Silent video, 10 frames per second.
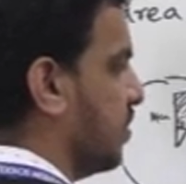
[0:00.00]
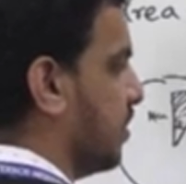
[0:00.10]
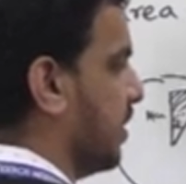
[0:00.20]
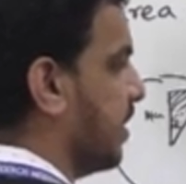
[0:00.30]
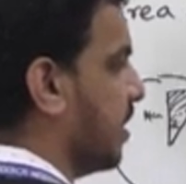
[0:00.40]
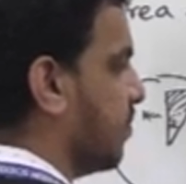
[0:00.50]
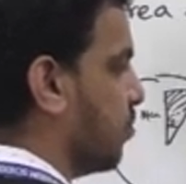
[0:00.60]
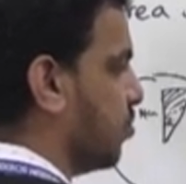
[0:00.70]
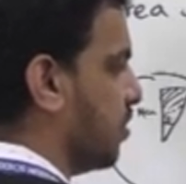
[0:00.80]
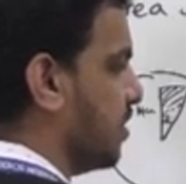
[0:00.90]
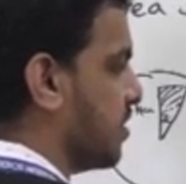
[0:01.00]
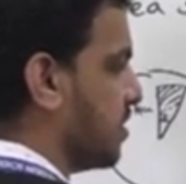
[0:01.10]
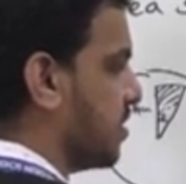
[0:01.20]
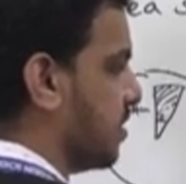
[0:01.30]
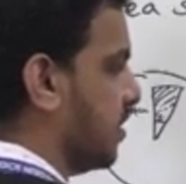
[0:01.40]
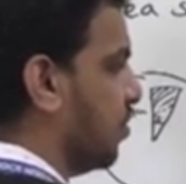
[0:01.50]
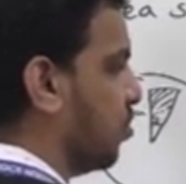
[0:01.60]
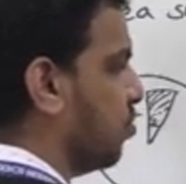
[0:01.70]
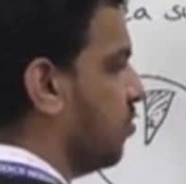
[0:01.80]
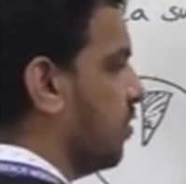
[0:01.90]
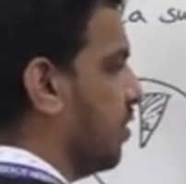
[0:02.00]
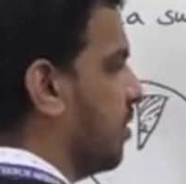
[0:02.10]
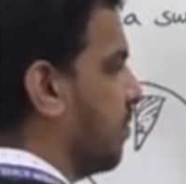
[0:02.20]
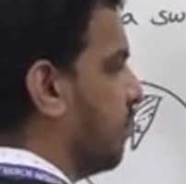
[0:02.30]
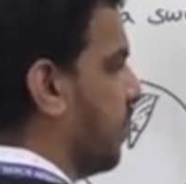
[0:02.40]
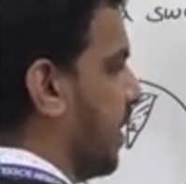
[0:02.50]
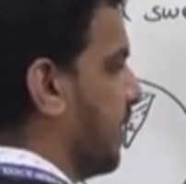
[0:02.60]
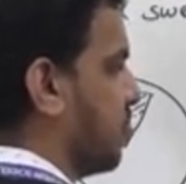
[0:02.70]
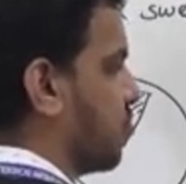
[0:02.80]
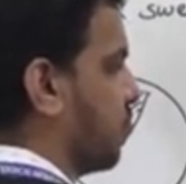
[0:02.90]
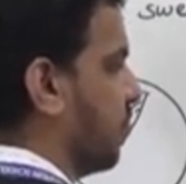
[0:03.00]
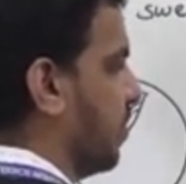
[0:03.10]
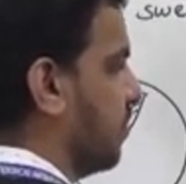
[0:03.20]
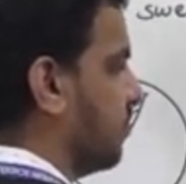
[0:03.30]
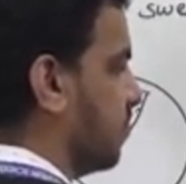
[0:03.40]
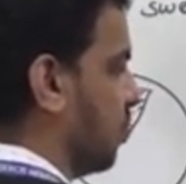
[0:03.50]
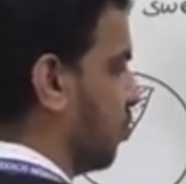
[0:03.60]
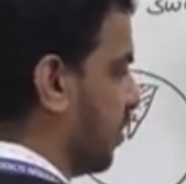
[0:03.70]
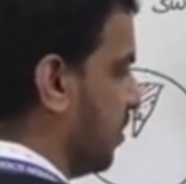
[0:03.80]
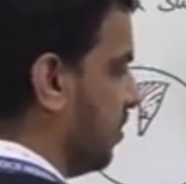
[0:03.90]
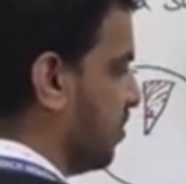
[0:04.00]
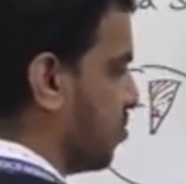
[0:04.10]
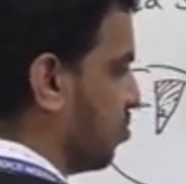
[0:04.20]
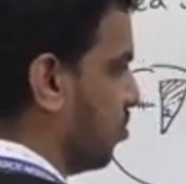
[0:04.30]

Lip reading: theta upon 360 into pi r square. Okay, so